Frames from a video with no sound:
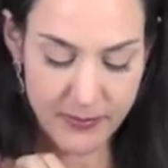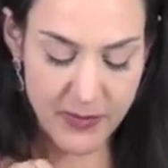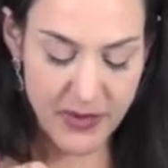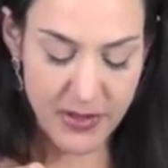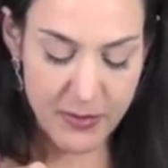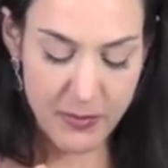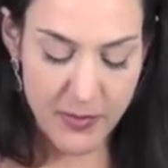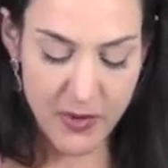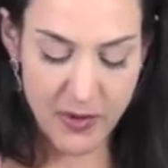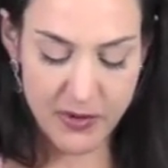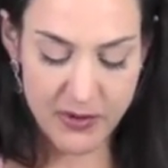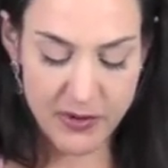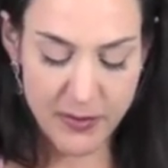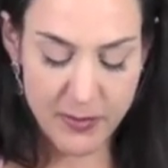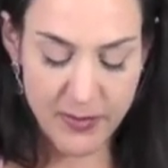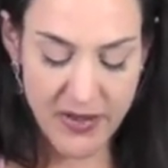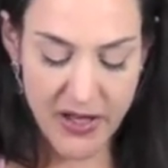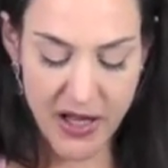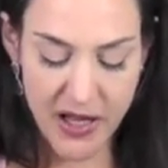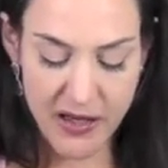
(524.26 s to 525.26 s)
be
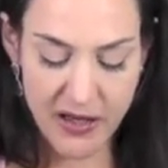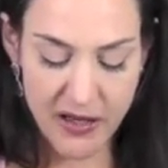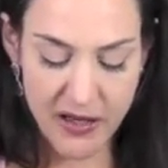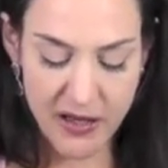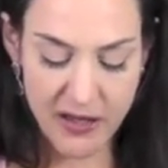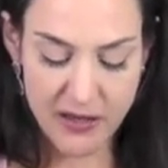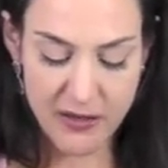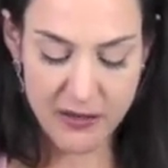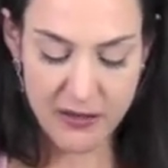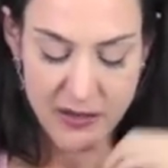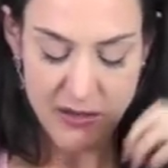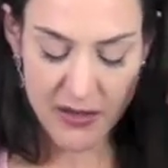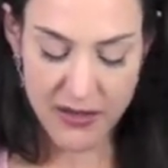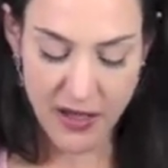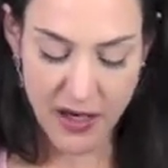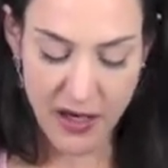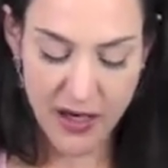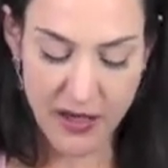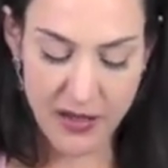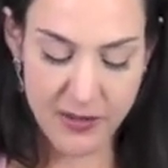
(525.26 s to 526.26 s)
multiplied 100
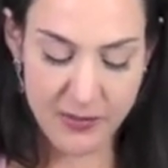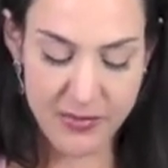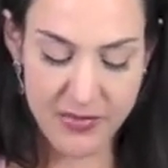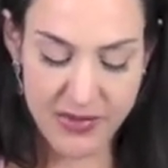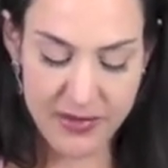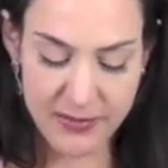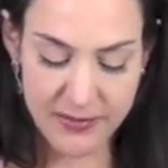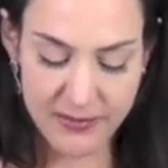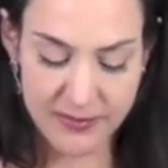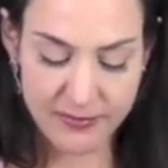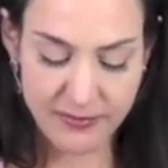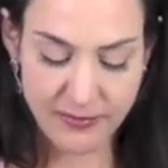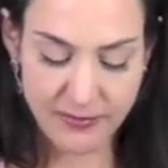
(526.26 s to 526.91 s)
times.